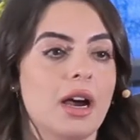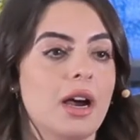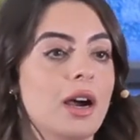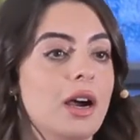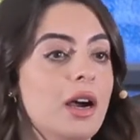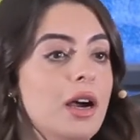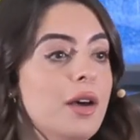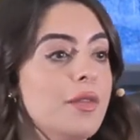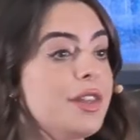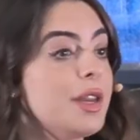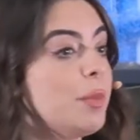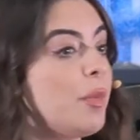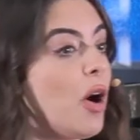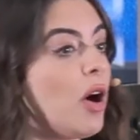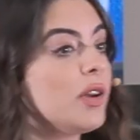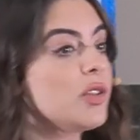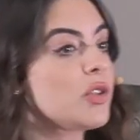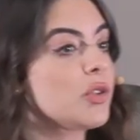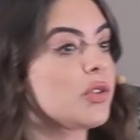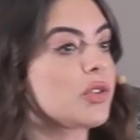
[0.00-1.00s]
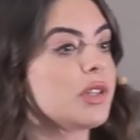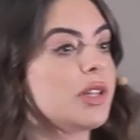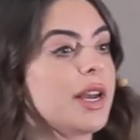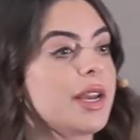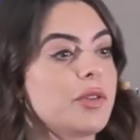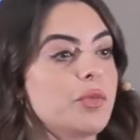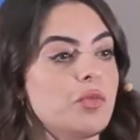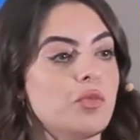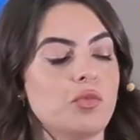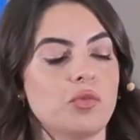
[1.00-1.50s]
uh, the apostles
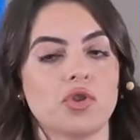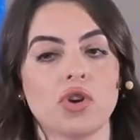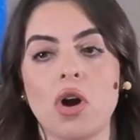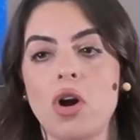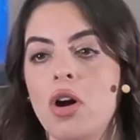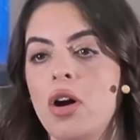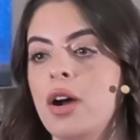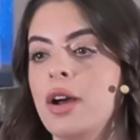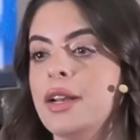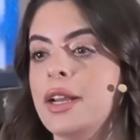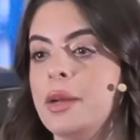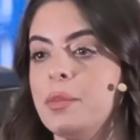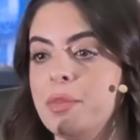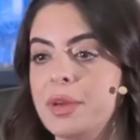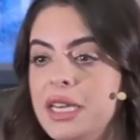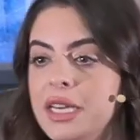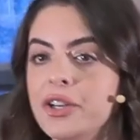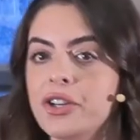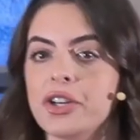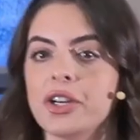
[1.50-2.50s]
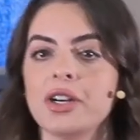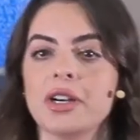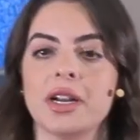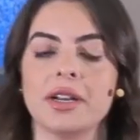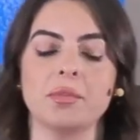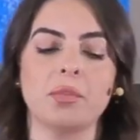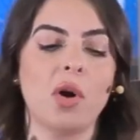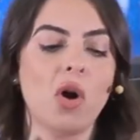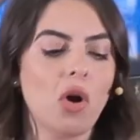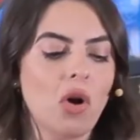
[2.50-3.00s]
like John and Peter
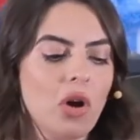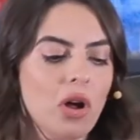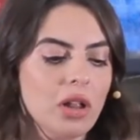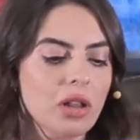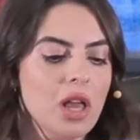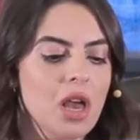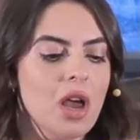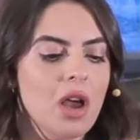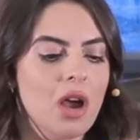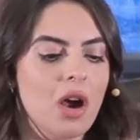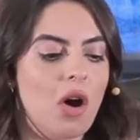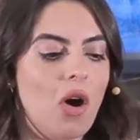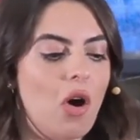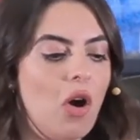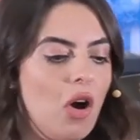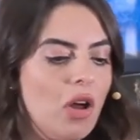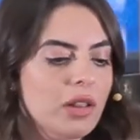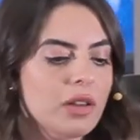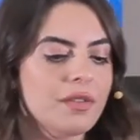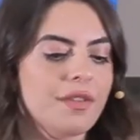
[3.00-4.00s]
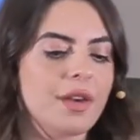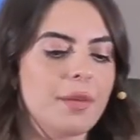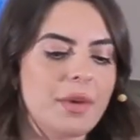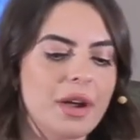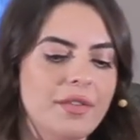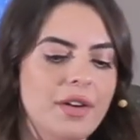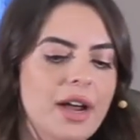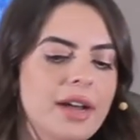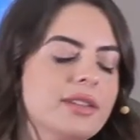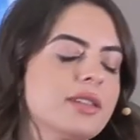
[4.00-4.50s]
and Paul, all of them
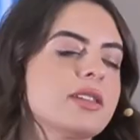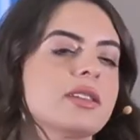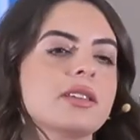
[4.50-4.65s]
have had